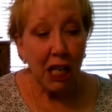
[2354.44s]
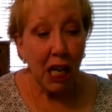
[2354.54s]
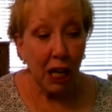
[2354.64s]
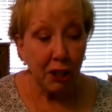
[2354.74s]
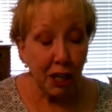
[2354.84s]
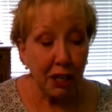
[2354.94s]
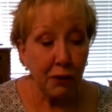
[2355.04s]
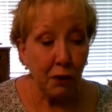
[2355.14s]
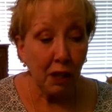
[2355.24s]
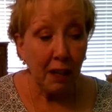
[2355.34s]
Yeah, just
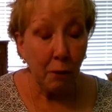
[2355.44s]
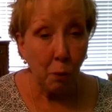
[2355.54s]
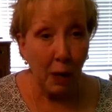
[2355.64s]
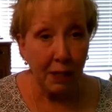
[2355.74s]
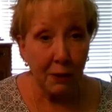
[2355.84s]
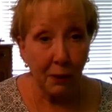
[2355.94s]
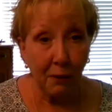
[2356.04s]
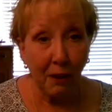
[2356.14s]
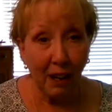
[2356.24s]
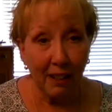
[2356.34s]
for level 1 so
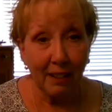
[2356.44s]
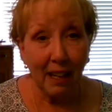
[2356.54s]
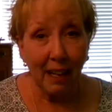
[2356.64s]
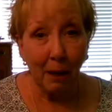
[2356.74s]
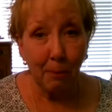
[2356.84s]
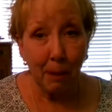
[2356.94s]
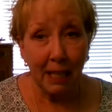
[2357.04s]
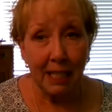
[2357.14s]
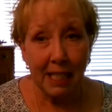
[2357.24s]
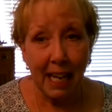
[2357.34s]
far, but
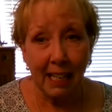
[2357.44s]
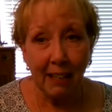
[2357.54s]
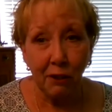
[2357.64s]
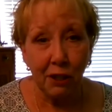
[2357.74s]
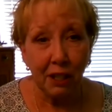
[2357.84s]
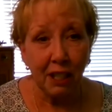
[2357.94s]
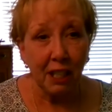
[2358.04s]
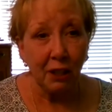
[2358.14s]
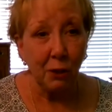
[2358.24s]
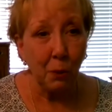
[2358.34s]
that gives you
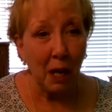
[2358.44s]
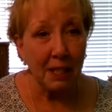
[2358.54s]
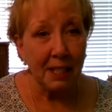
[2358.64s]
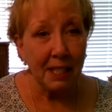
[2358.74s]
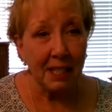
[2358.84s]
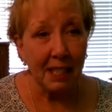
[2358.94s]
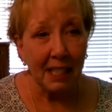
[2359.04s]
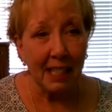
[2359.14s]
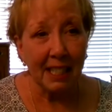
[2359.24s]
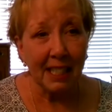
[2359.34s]
nuances, and
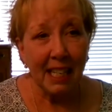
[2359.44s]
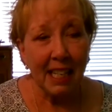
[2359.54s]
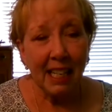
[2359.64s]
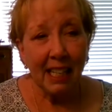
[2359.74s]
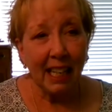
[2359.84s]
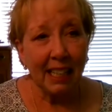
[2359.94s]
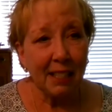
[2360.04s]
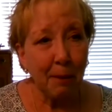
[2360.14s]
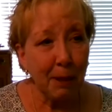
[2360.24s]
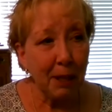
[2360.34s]
it's like
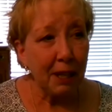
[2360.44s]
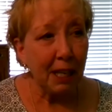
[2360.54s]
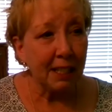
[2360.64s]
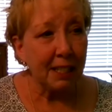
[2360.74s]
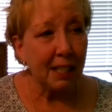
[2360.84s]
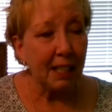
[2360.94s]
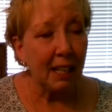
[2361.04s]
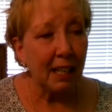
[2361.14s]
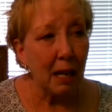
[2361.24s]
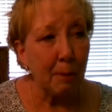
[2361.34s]
some of the things that
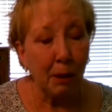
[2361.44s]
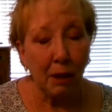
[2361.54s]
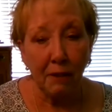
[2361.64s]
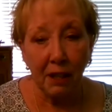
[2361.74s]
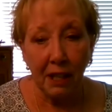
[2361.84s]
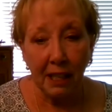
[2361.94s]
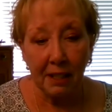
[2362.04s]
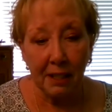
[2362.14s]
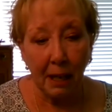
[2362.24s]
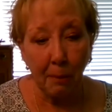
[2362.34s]
a couple of the things
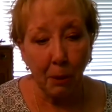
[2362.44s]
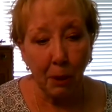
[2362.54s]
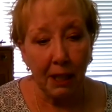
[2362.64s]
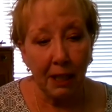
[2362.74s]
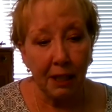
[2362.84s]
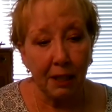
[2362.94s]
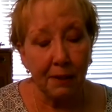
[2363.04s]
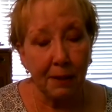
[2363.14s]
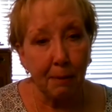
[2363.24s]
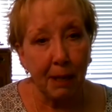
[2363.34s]
that I put in the
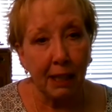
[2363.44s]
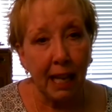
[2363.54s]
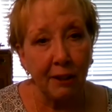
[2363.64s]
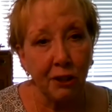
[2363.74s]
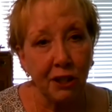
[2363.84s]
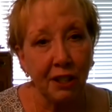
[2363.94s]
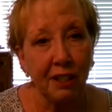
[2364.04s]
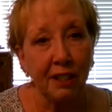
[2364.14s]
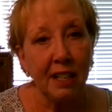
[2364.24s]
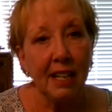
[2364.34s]
summit last
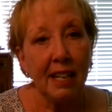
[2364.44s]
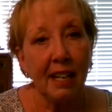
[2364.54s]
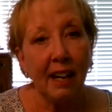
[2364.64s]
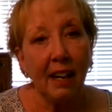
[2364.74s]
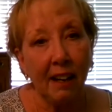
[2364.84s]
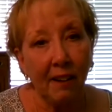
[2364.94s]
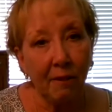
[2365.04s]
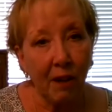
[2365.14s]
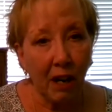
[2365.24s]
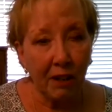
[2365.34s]
year
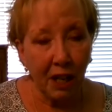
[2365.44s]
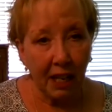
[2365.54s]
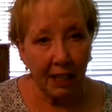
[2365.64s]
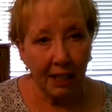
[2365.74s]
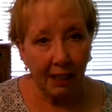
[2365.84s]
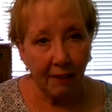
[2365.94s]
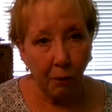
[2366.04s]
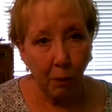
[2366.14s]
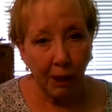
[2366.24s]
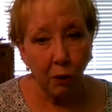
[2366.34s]
are taught in the level
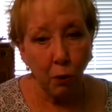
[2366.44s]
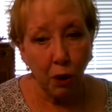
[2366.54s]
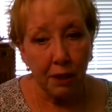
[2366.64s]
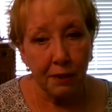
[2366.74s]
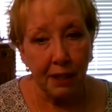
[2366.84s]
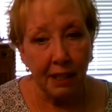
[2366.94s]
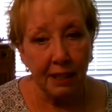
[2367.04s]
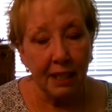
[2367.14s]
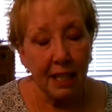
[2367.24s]
1 course, and